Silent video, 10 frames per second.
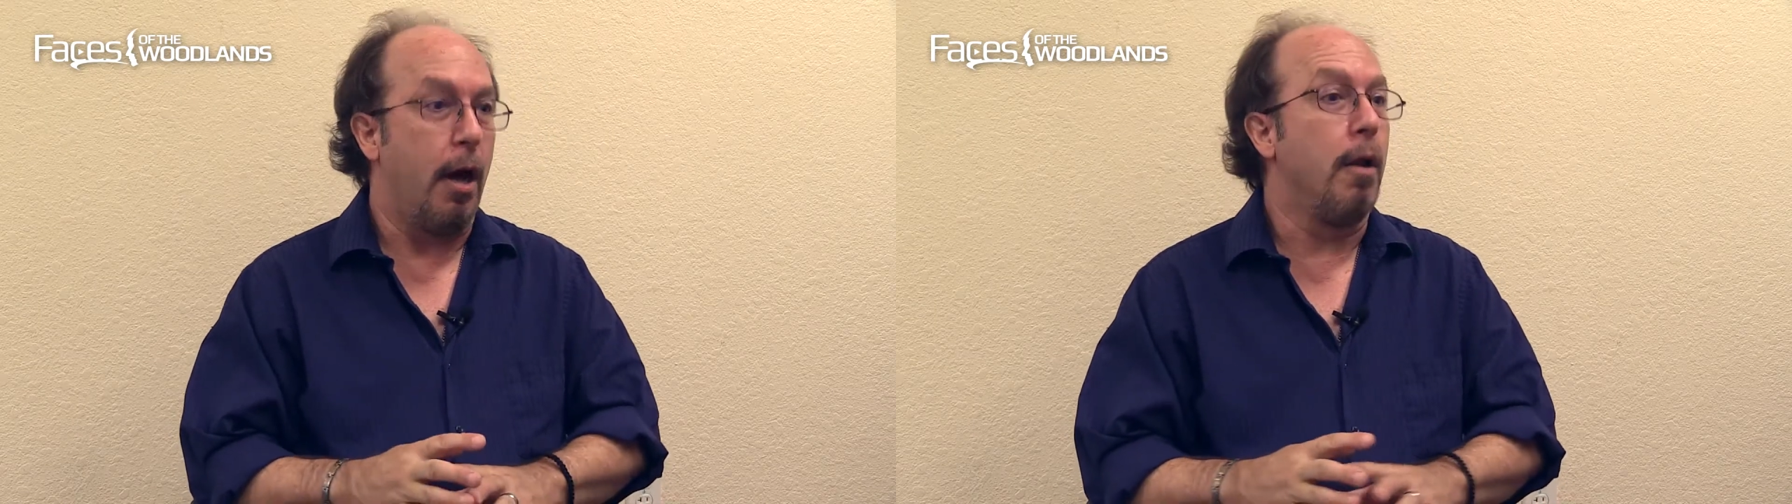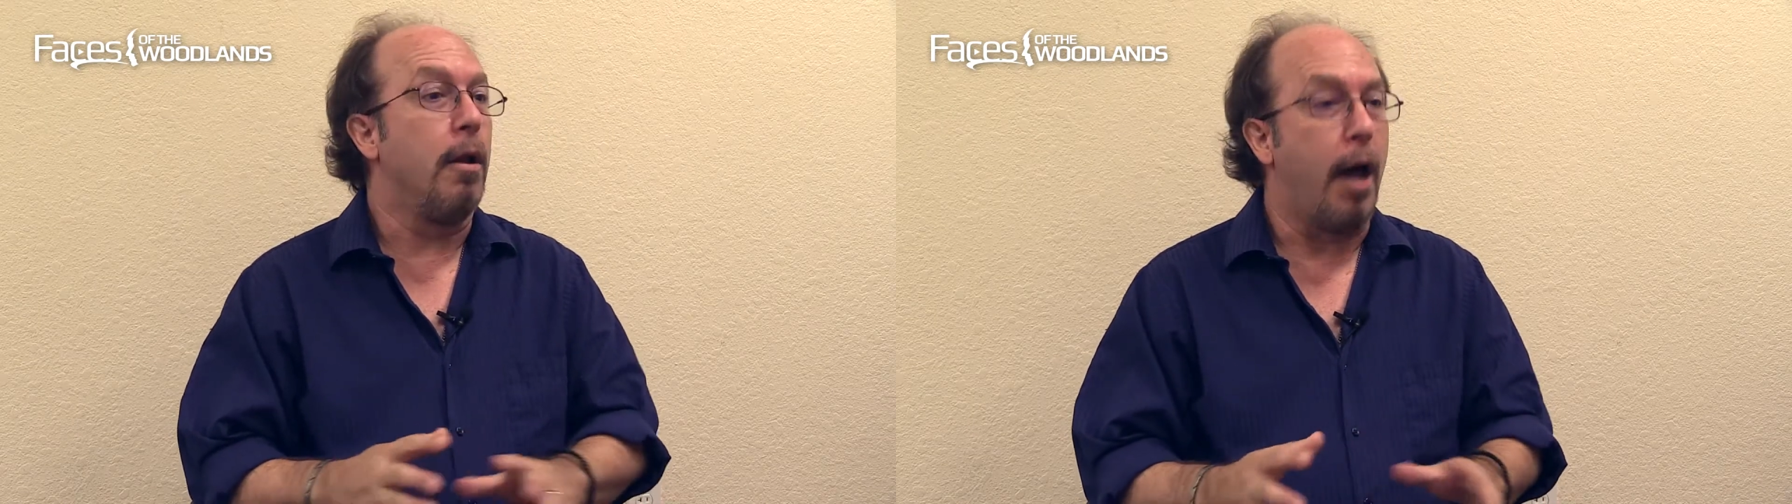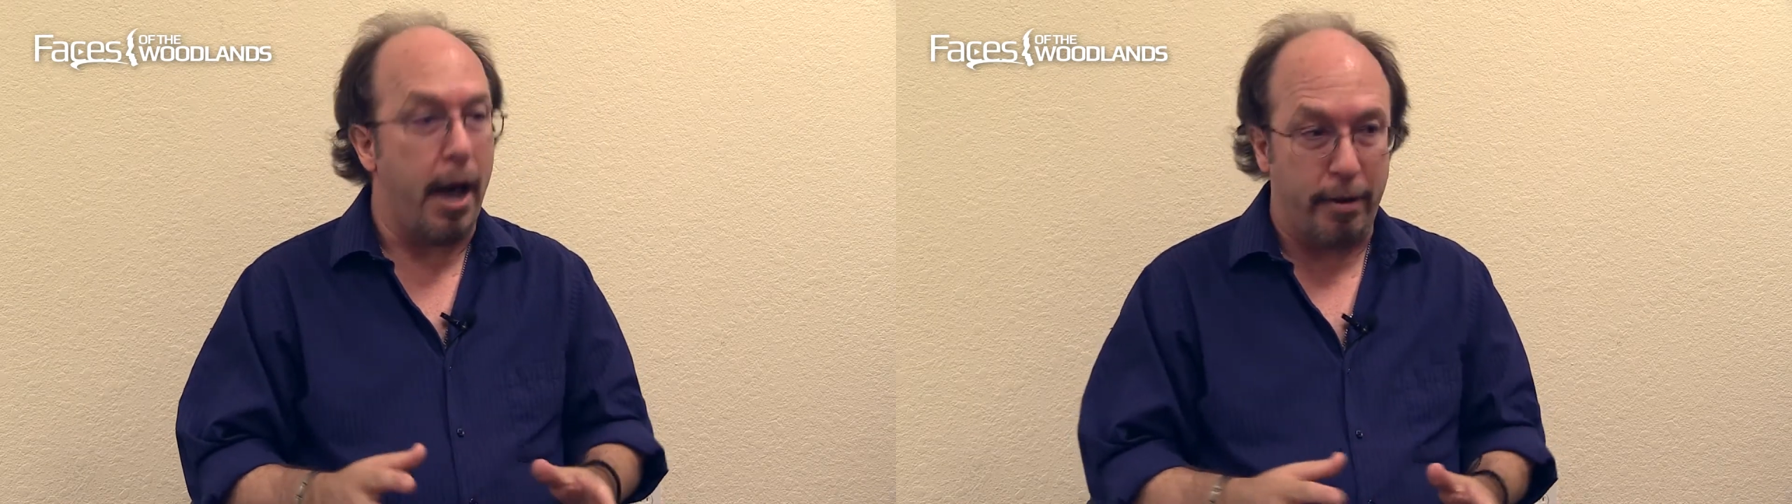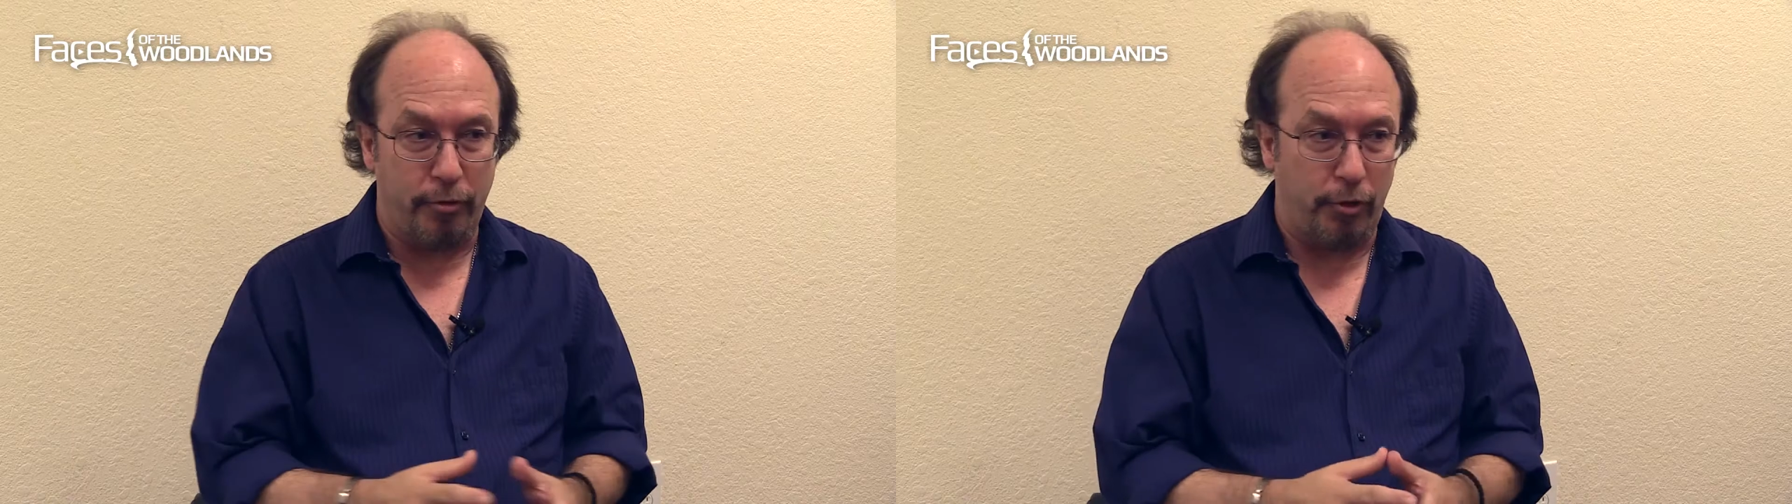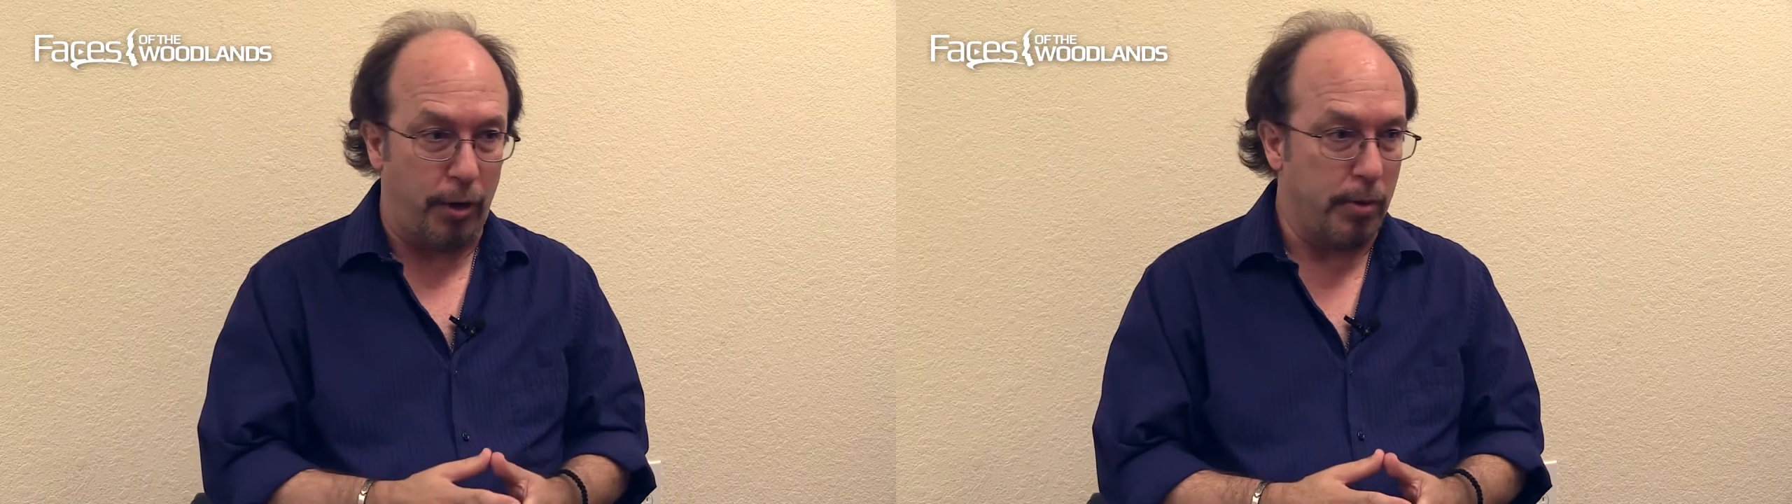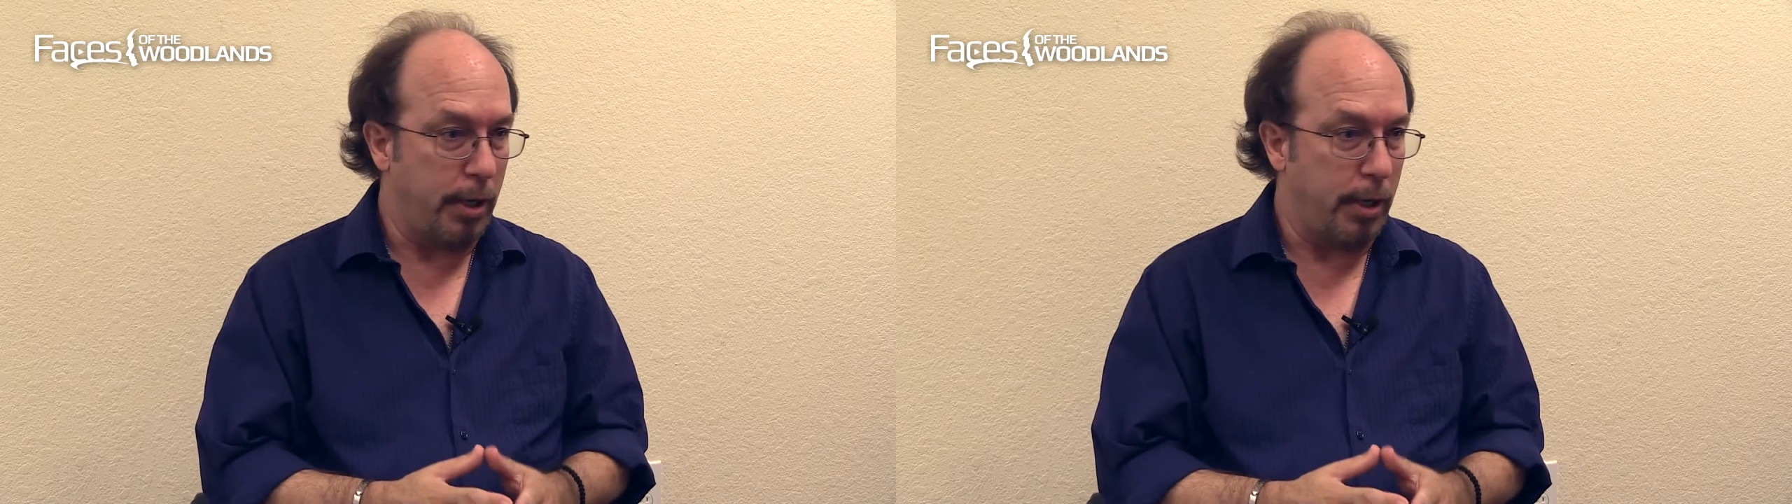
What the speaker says: a lot of shows.